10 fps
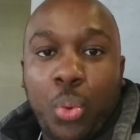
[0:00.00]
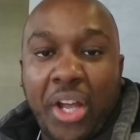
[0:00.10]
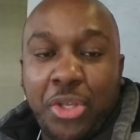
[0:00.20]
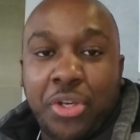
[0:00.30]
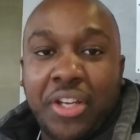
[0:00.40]

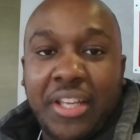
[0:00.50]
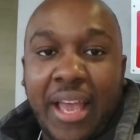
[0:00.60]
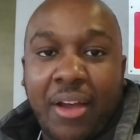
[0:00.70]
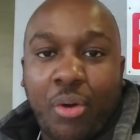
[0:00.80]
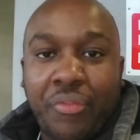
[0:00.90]
where you can
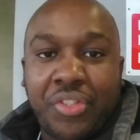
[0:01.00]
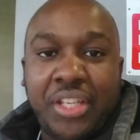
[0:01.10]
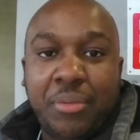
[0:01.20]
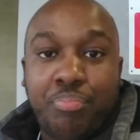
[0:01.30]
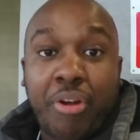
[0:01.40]
get
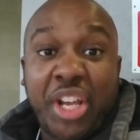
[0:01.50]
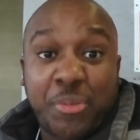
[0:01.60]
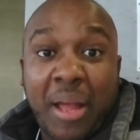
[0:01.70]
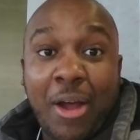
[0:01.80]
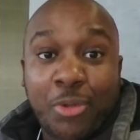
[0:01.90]
obviously
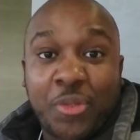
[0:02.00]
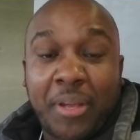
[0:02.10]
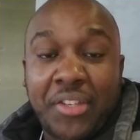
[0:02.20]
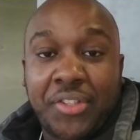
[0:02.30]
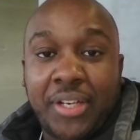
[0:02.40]
British pounds
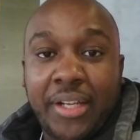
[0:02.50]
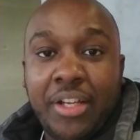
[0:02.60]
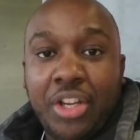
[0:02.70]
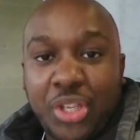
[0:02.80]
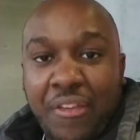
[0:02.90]
basically.
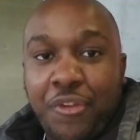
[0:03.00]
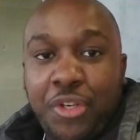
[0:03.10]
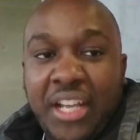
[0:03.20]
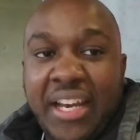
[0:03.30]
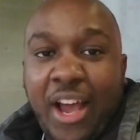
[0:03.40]
If you
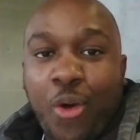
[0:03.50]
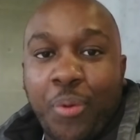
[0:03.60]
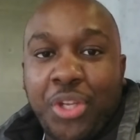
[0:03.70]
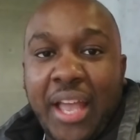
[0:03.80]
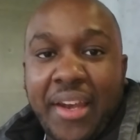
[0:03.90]
need help
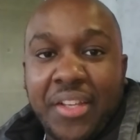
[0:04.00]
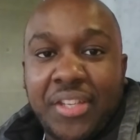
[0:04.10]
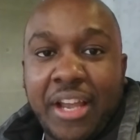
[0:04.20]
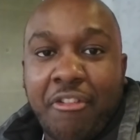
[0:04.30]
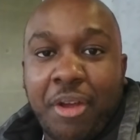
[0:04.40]
and you get in
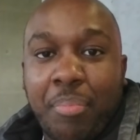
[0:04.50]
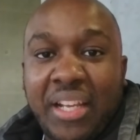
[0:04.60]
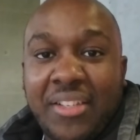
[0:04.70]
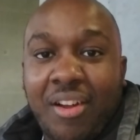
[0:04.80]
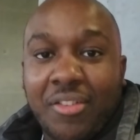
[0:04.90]
this area,
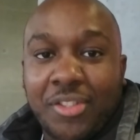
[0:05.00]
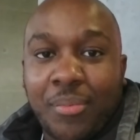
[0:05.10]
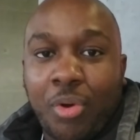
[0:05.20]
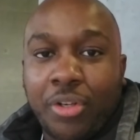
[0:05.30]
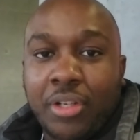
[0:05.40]
please ask
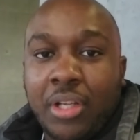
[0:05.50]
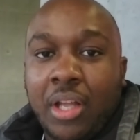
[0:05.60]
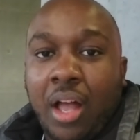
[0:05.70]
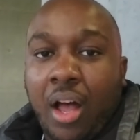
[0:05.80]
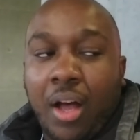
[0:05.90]
someone
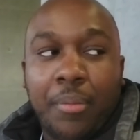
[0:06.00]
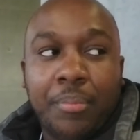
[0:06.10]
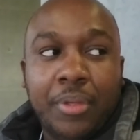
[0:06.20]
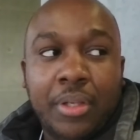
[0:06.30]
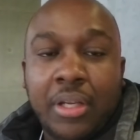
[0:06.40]

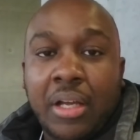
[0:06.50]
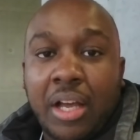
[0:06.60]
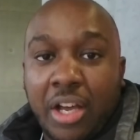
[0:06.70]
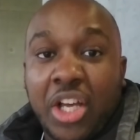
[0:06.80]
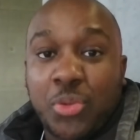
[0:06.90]

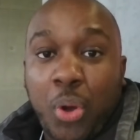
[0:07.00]
as